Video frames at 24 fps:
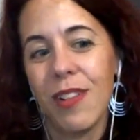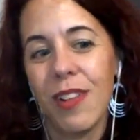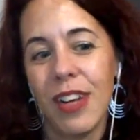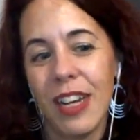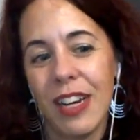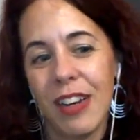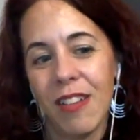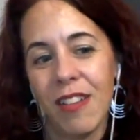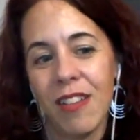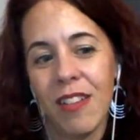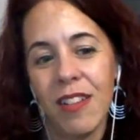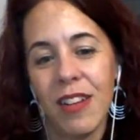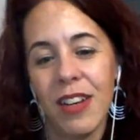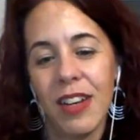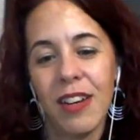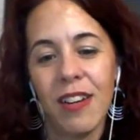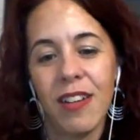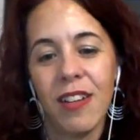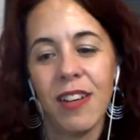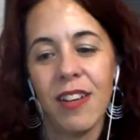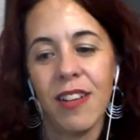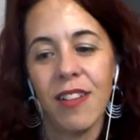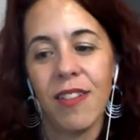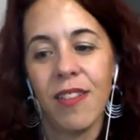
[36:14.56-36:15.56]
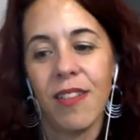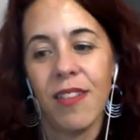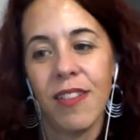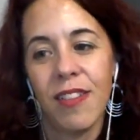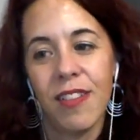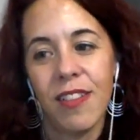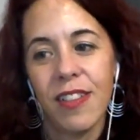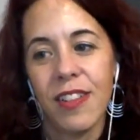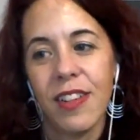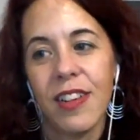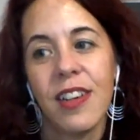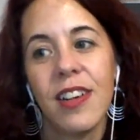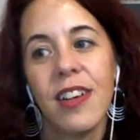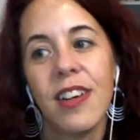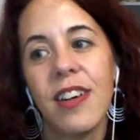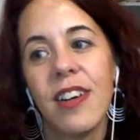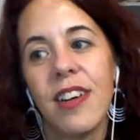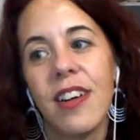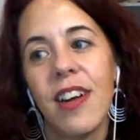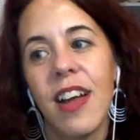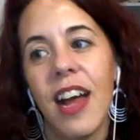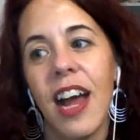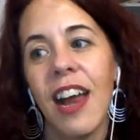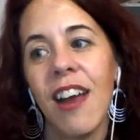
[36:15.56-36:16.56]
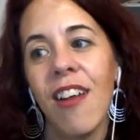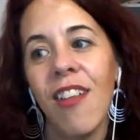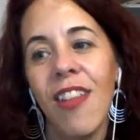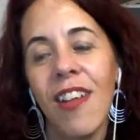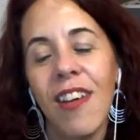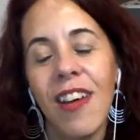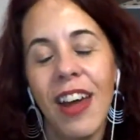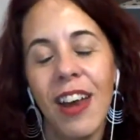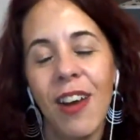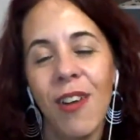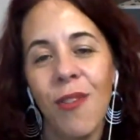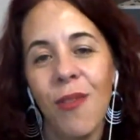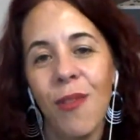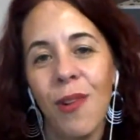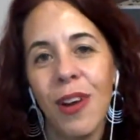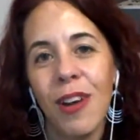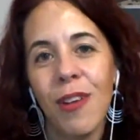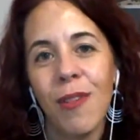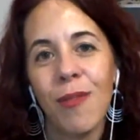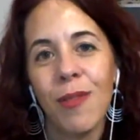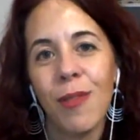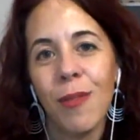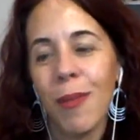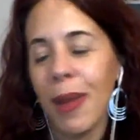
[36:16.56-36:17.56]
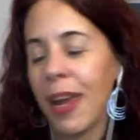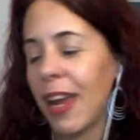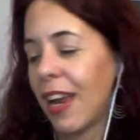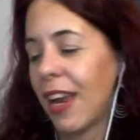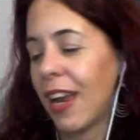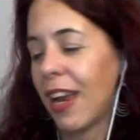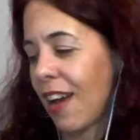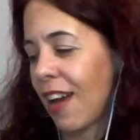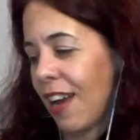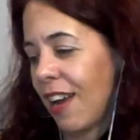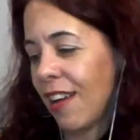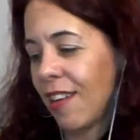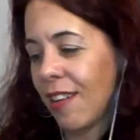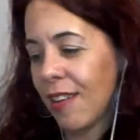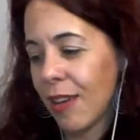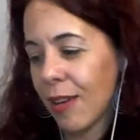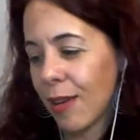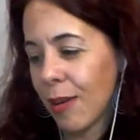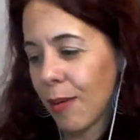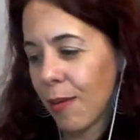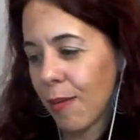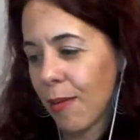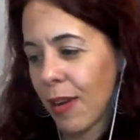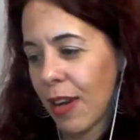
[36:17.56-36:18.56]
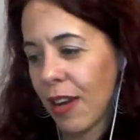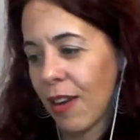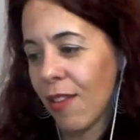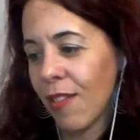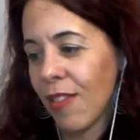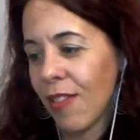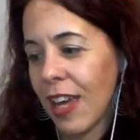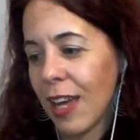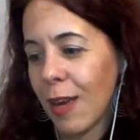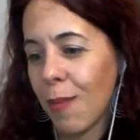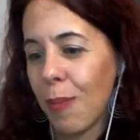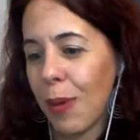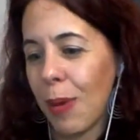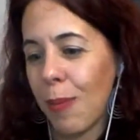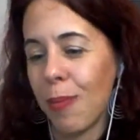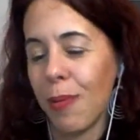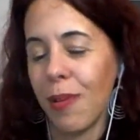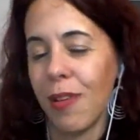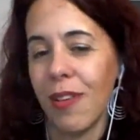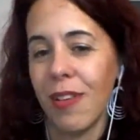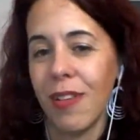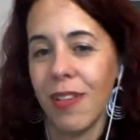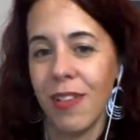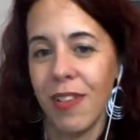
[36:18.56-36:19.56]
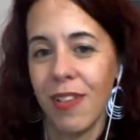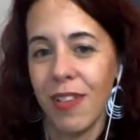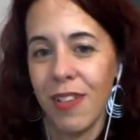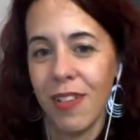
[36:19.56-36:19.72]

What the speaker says: don't know. I don't want a roommate. I don't like people.